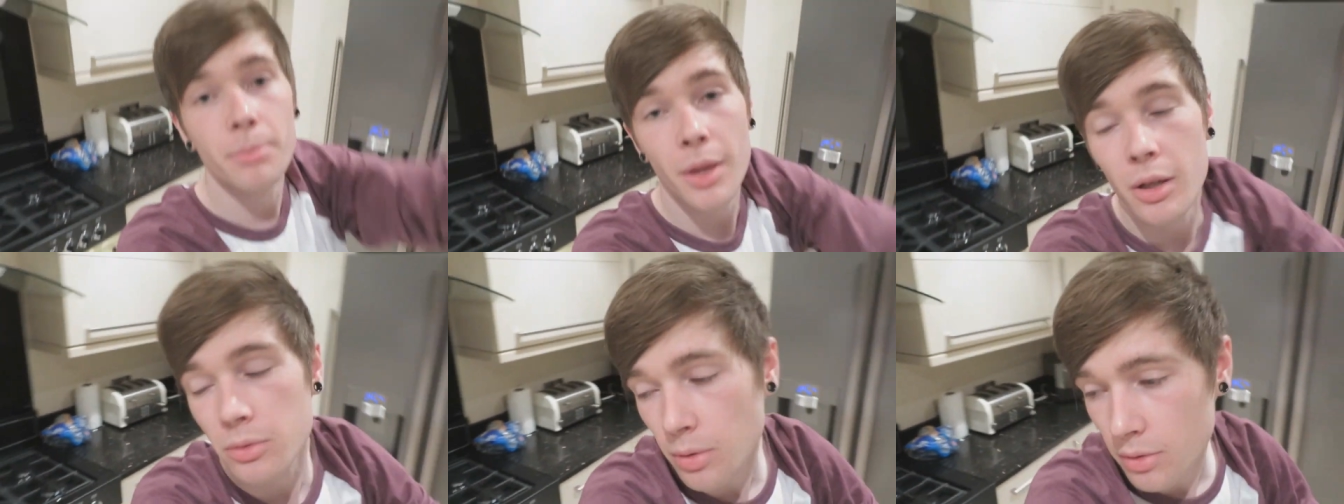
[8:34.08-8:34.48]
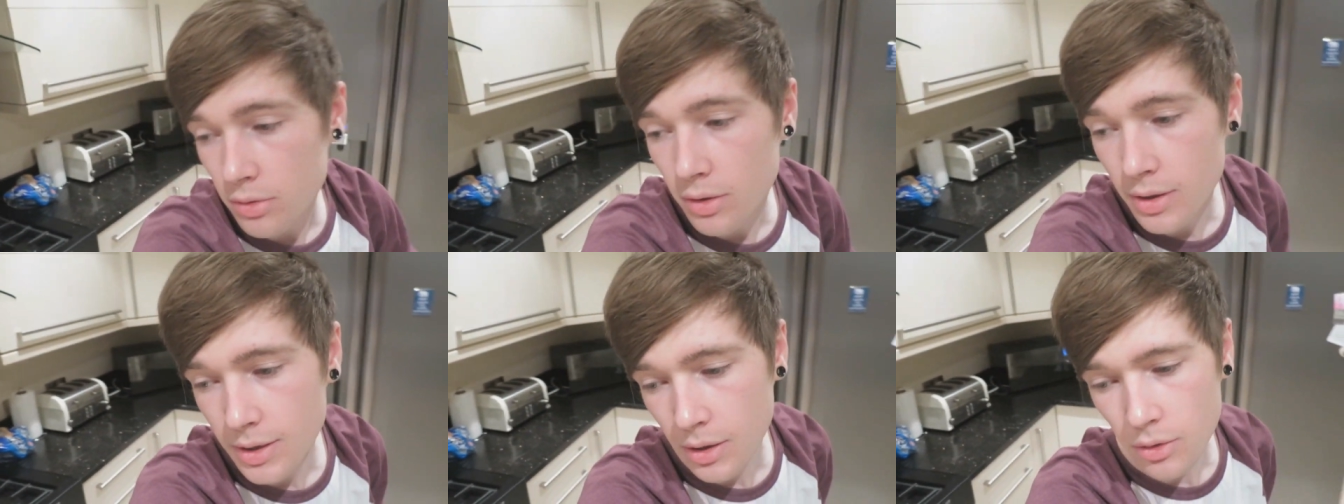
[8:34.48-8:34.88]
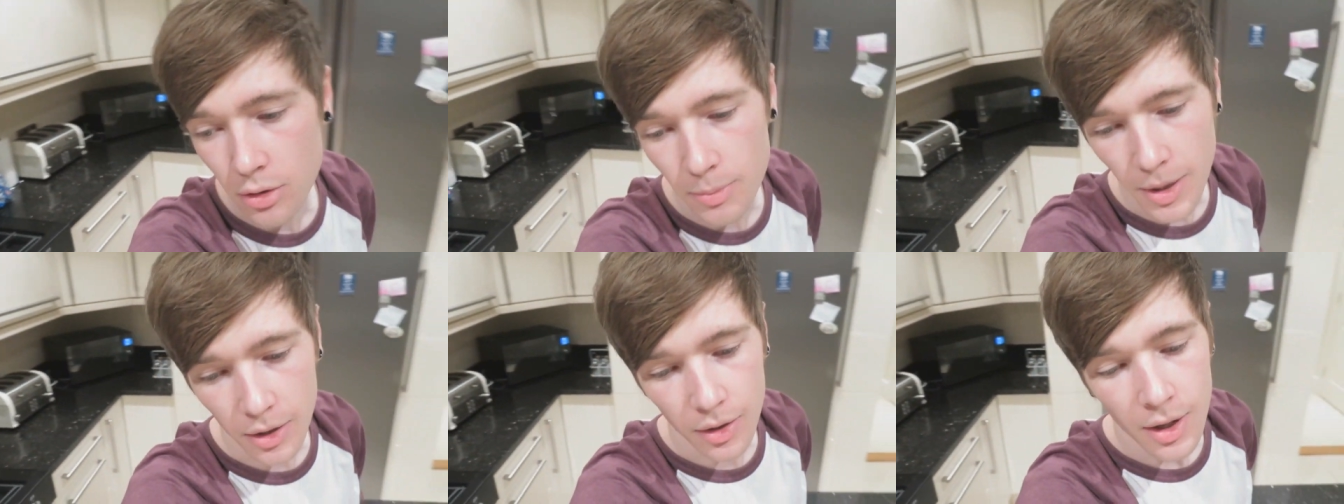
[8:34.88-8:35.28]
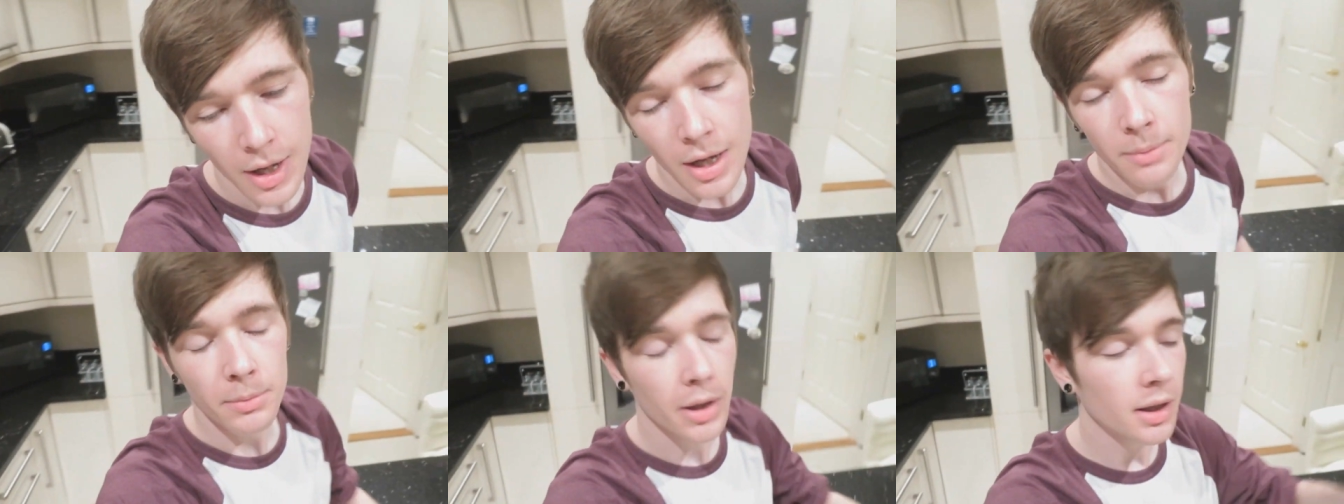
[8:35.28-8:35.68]
that's what I was going to tell you about.
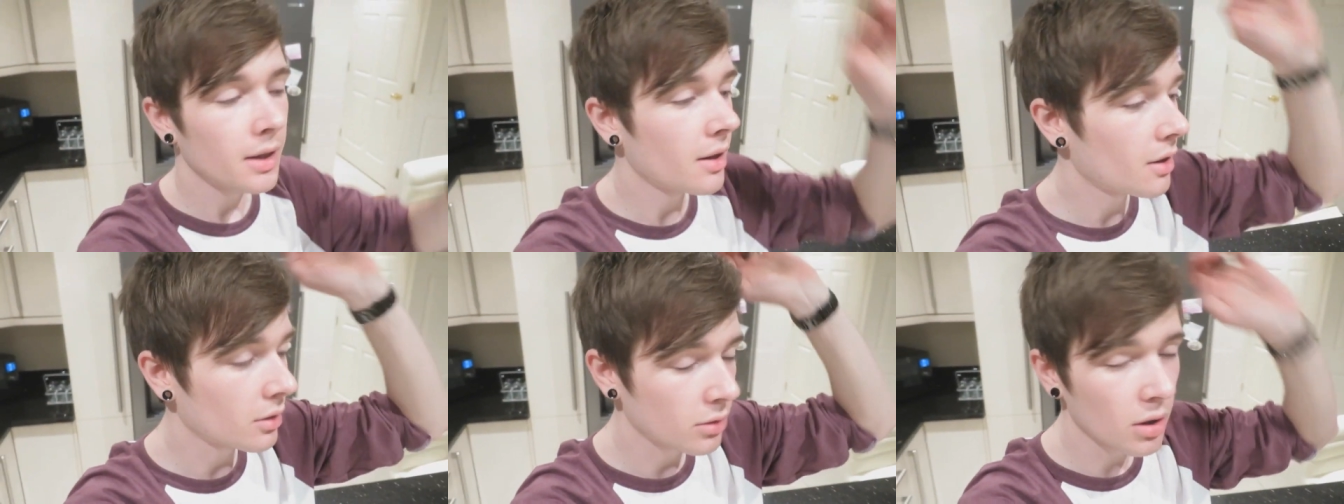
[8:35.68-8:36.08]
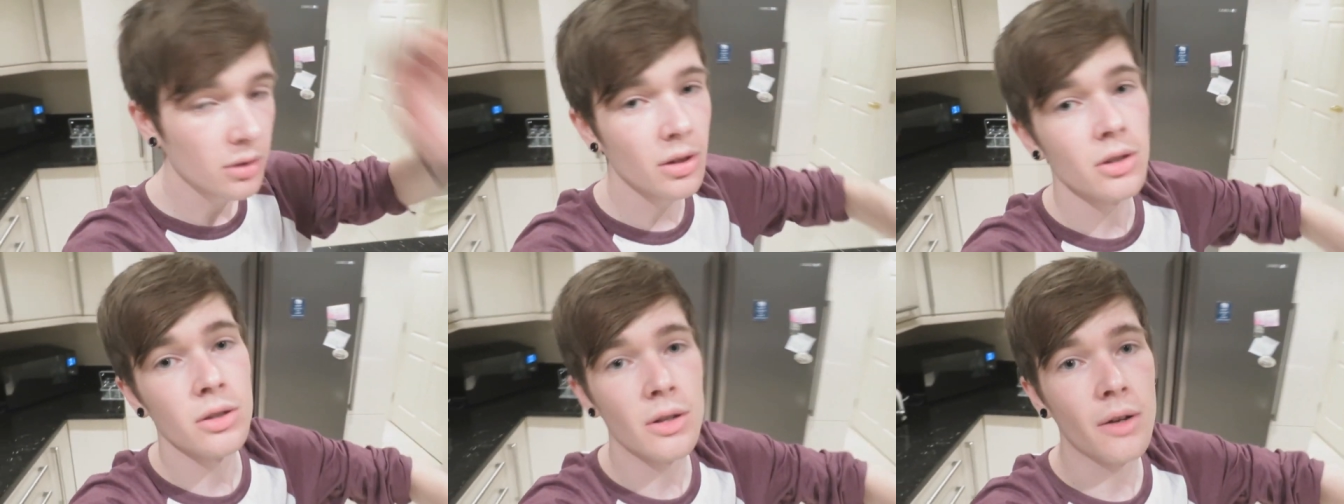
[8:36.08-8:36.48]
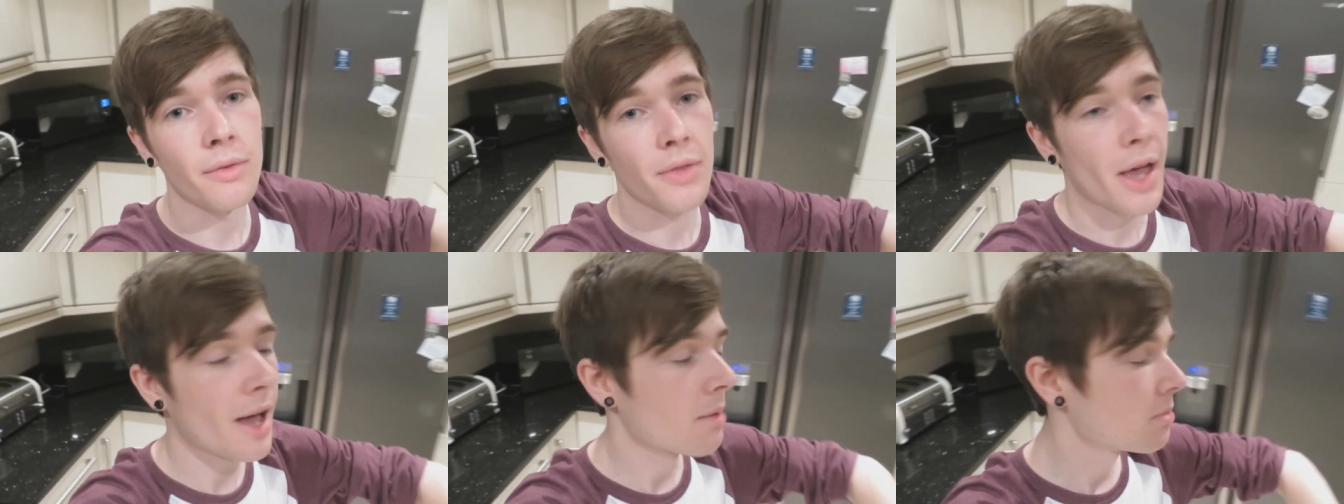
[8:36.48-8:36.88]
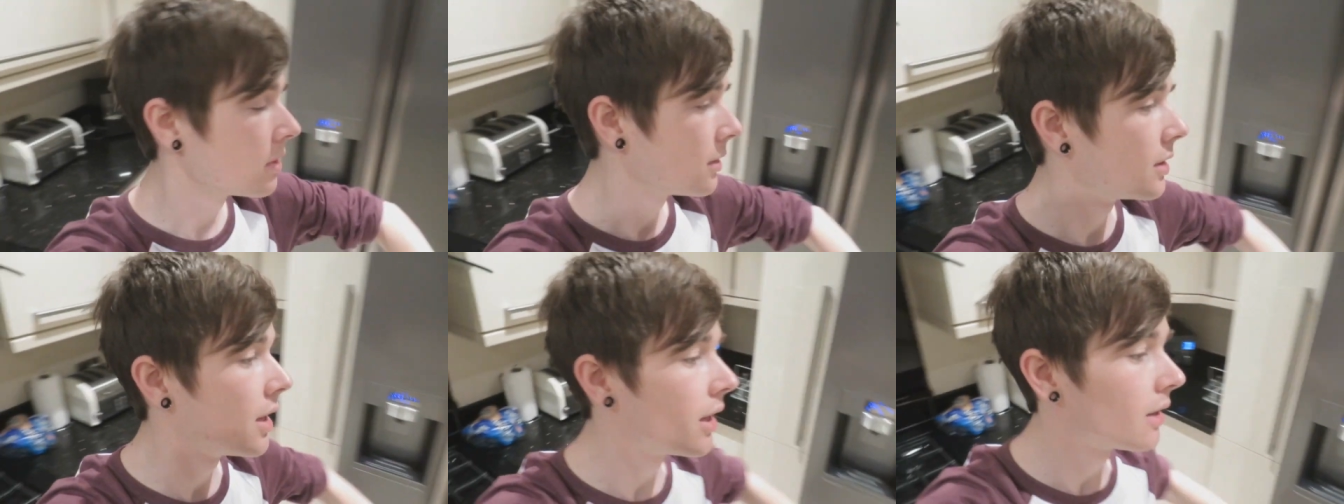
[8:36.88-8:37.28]
There's lots of stuff that
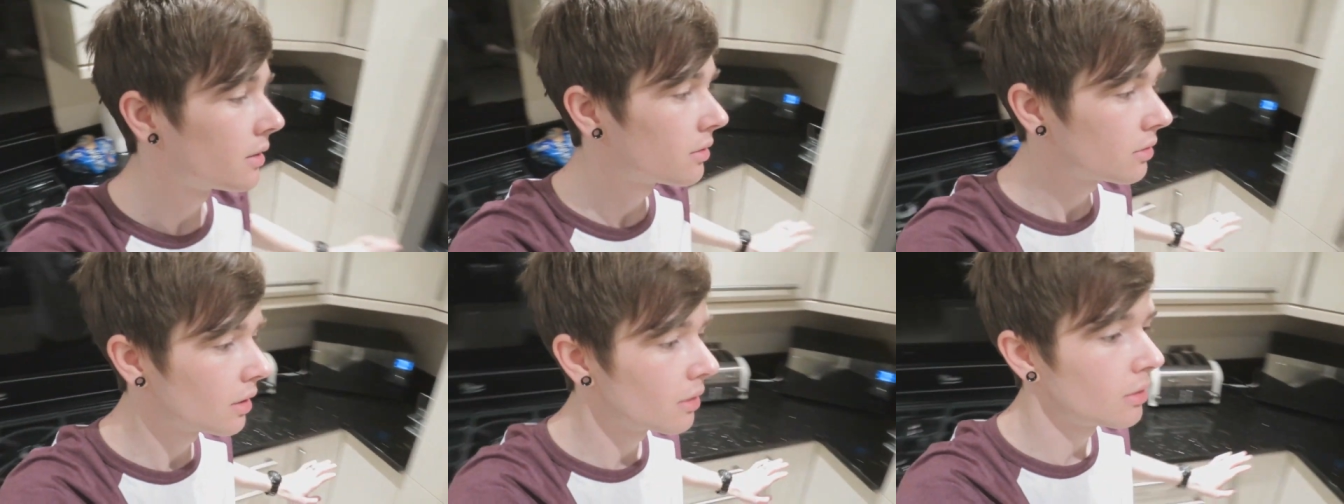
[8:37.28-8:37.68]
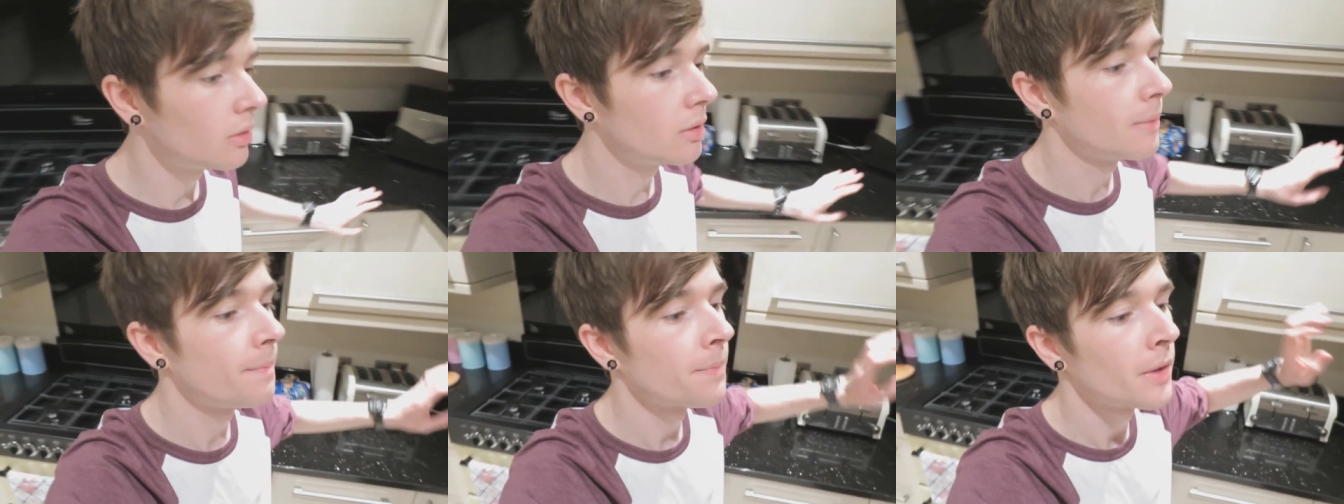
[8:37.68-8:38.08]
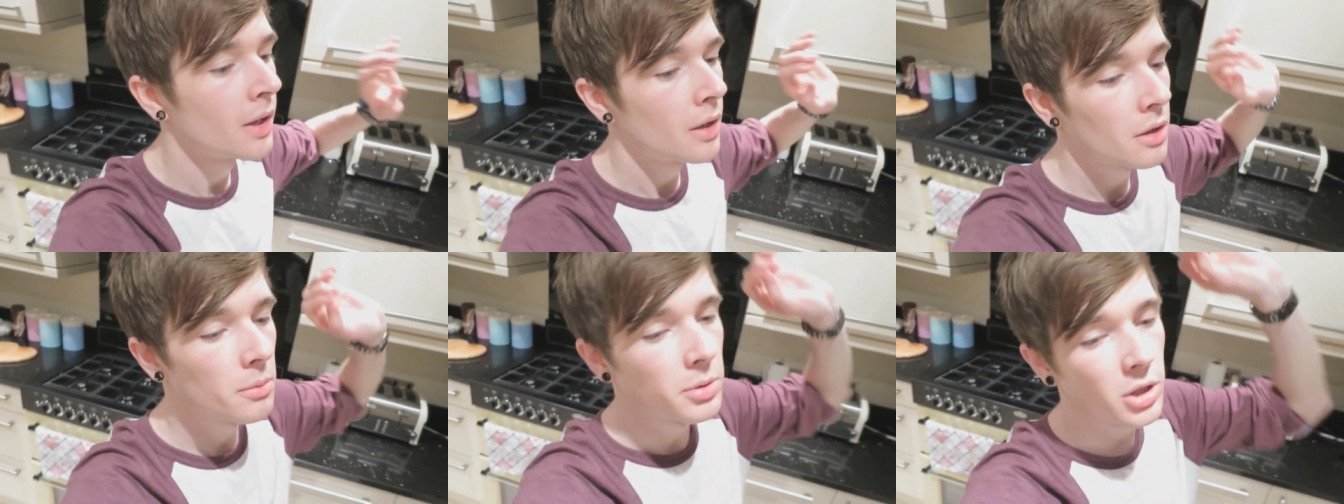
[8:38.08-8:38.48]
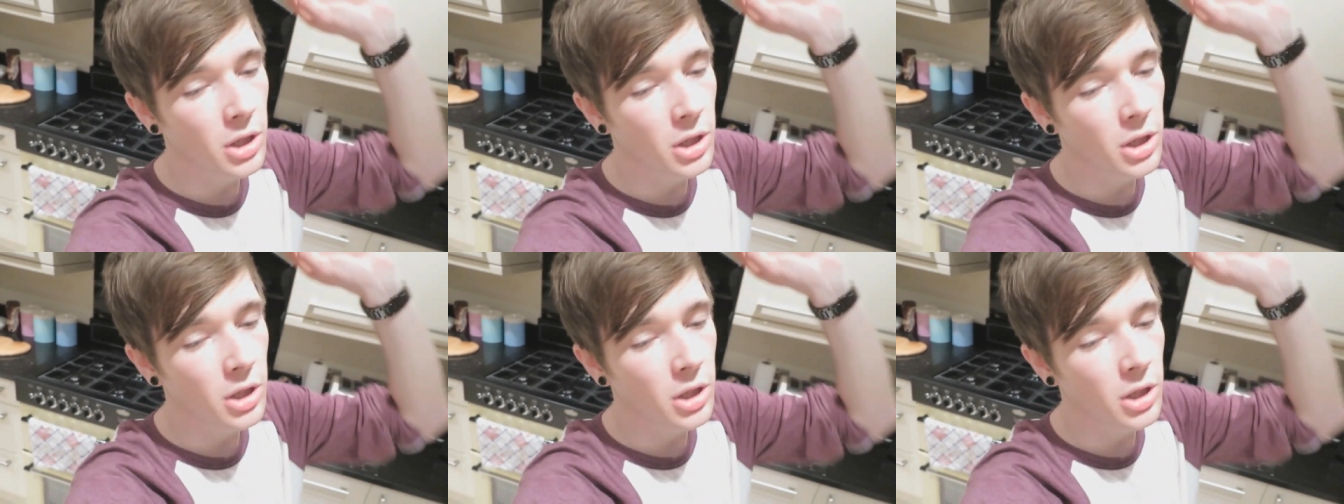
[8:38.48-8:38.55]
happened today. So the